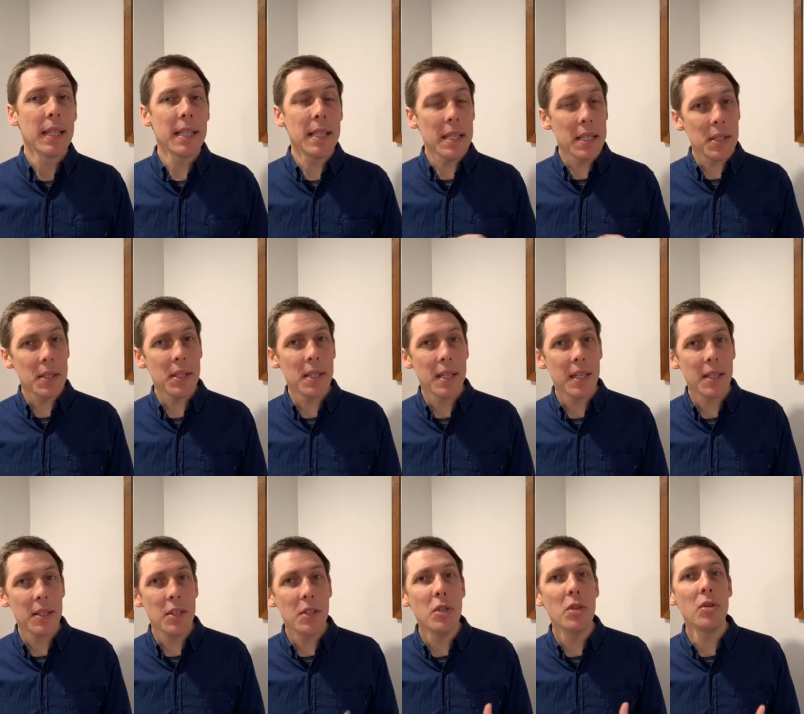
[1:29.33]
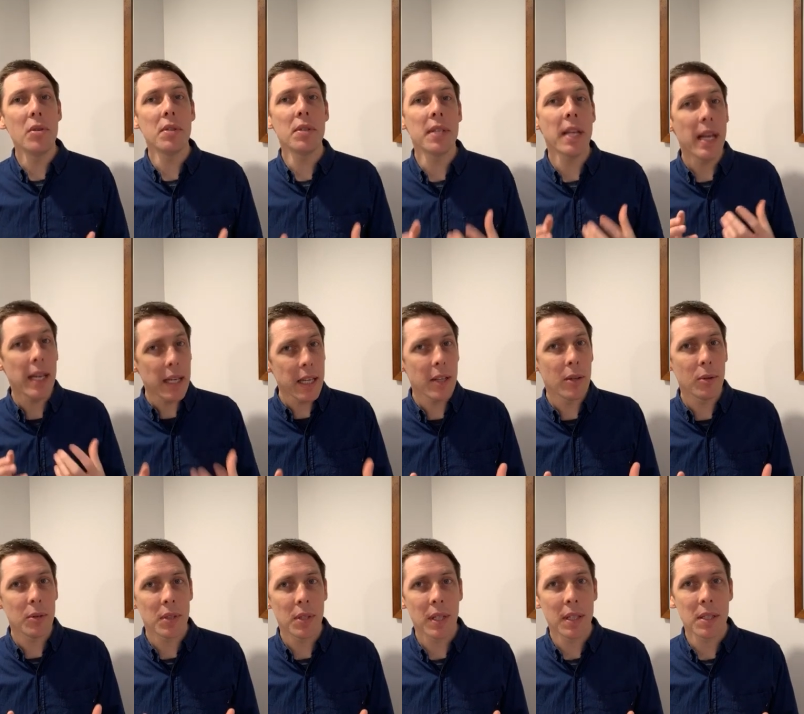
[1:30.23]
this year, new
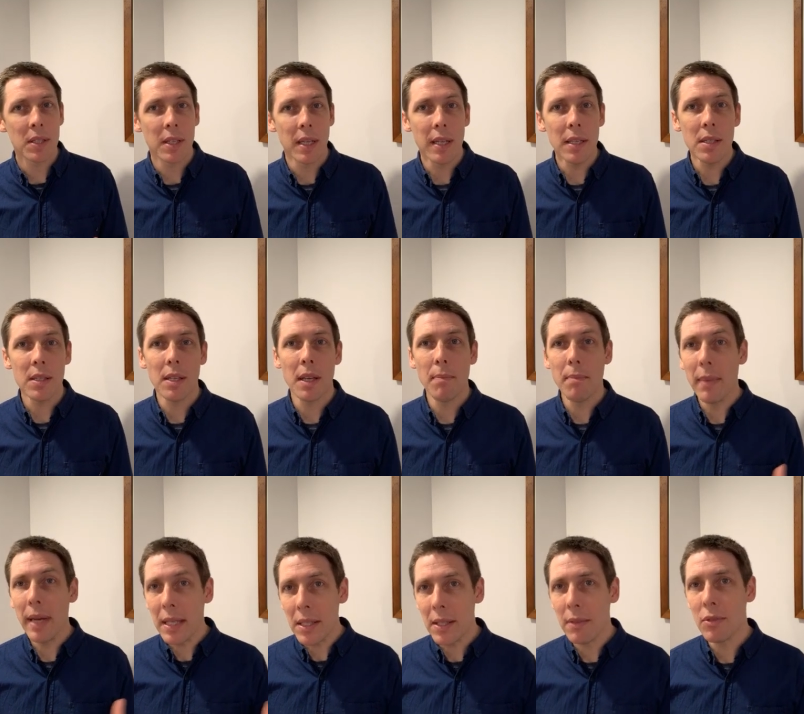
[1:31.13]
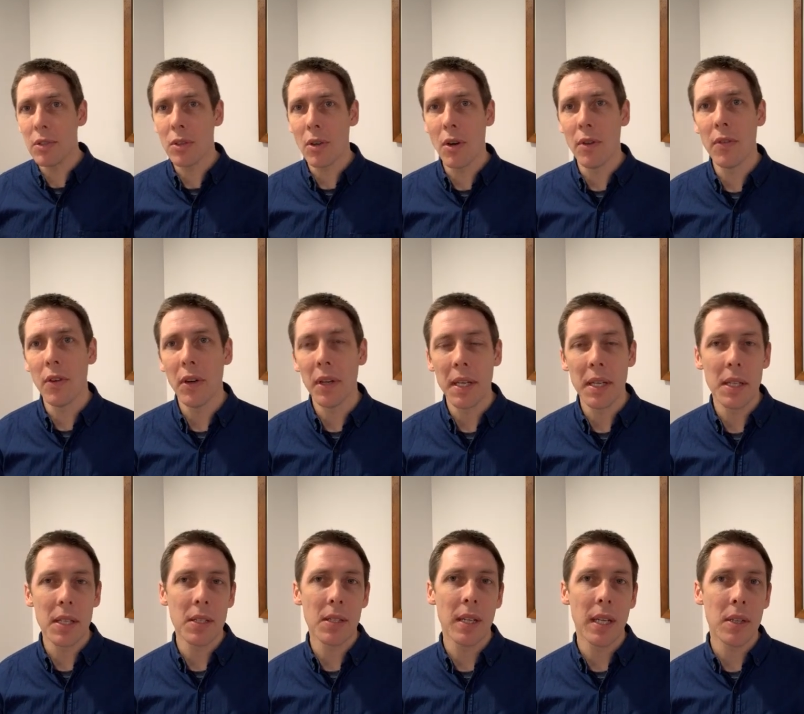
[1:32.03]
technical success, a massive sulfide
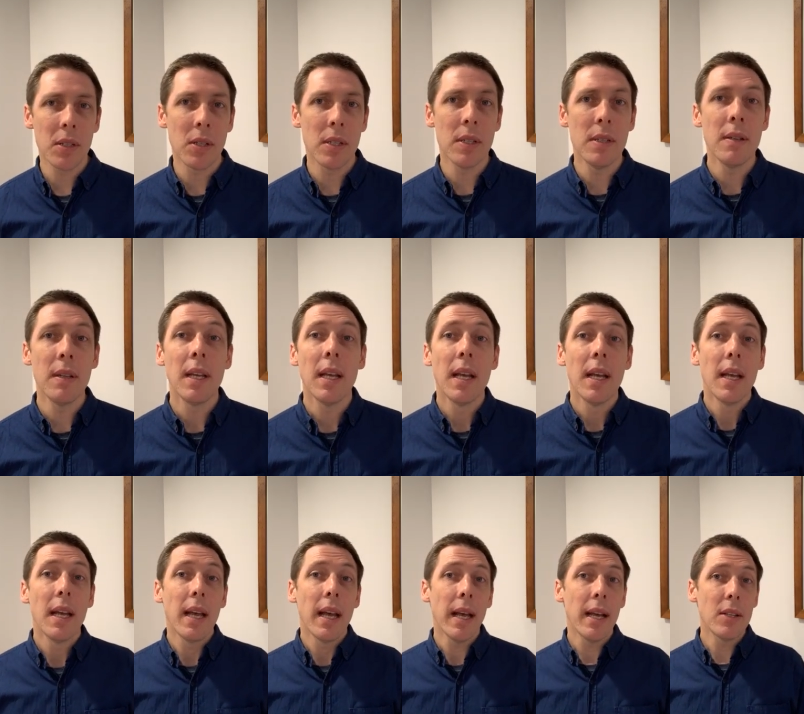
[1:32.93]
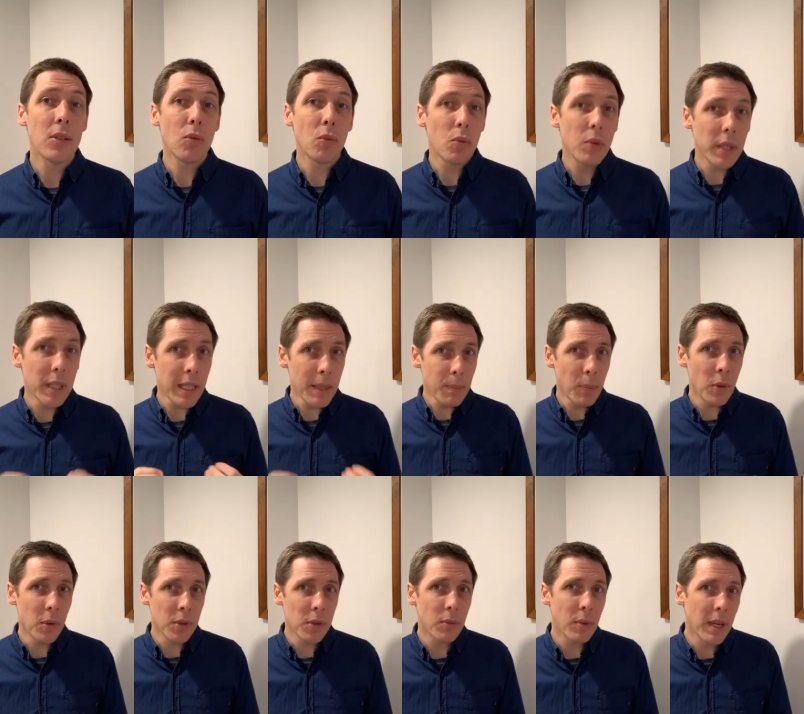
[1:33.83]
intersection, has really
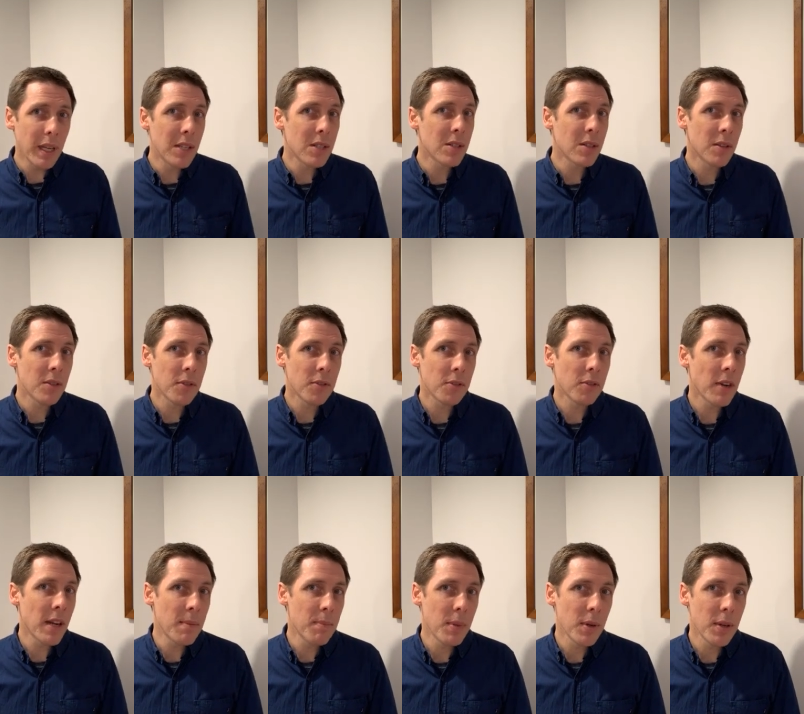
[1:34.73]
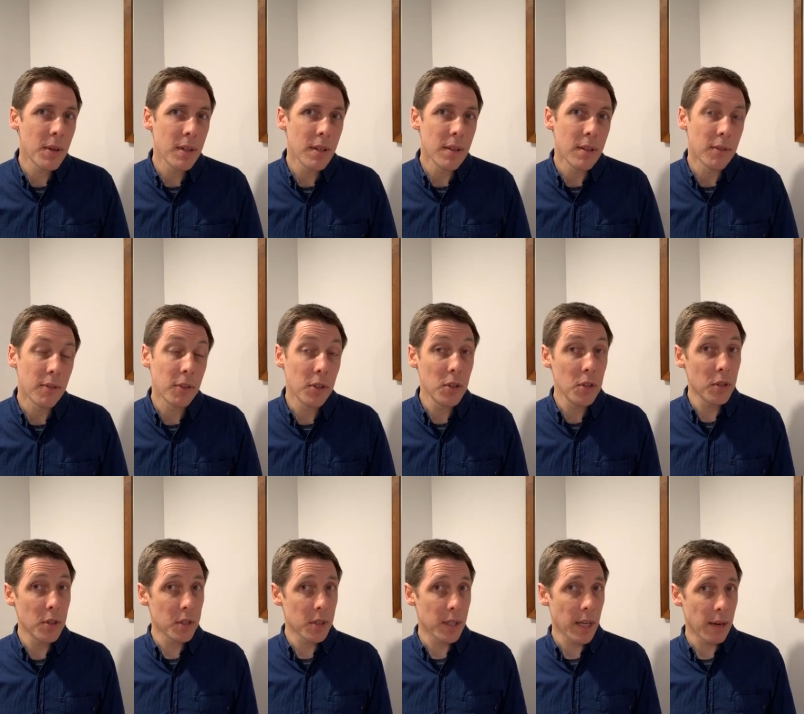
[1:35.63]
put the region on the front burner for
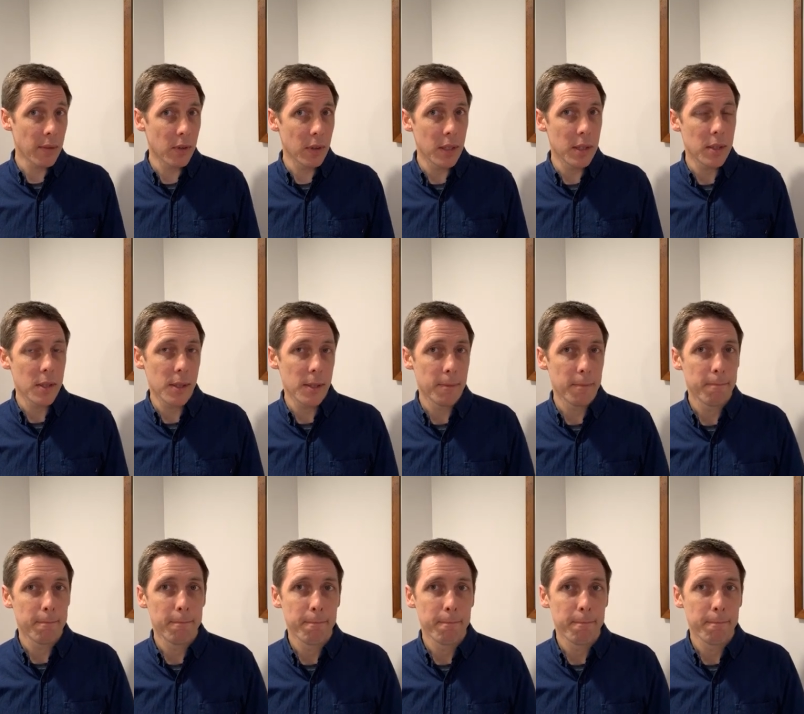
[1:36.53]
new discoveries.